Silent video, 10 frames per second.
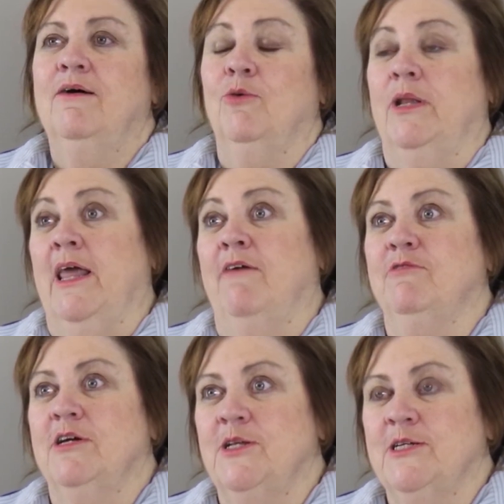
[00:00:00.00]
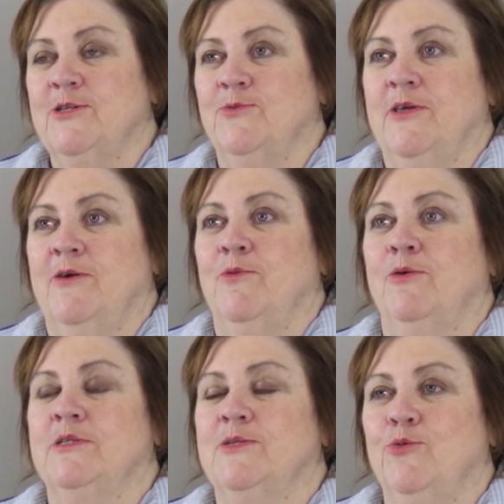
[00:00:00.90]
Oh, I love connecting with our
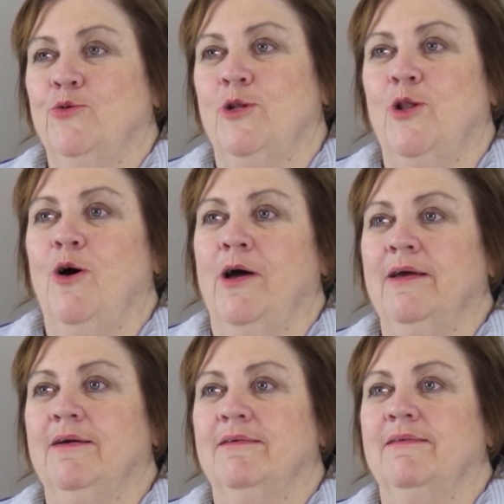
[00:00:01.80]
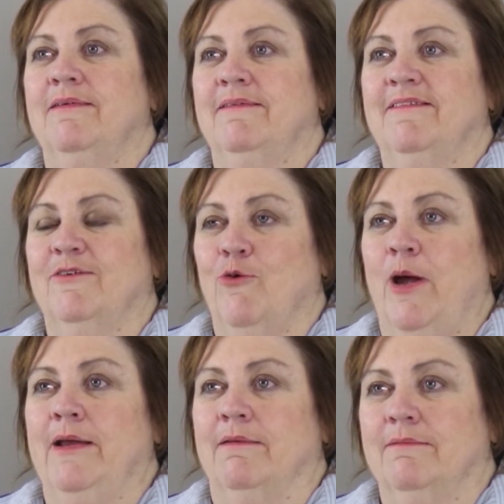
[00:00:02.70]
mob. It's more than like, it's
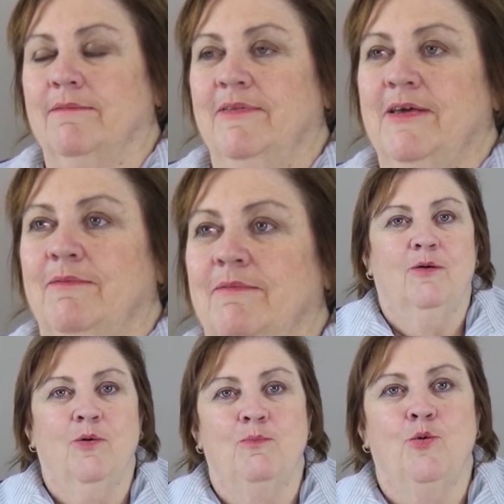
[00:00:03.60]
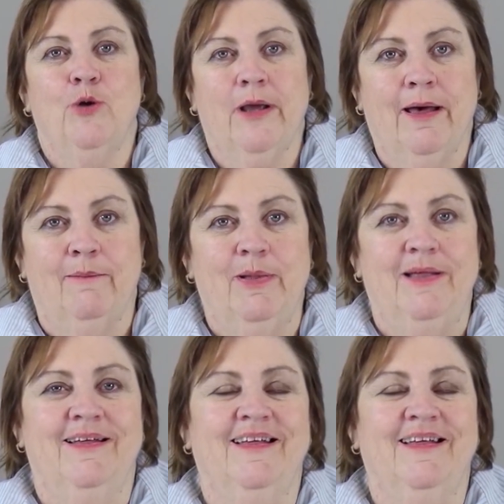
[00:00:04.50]
great. I think I want more to come.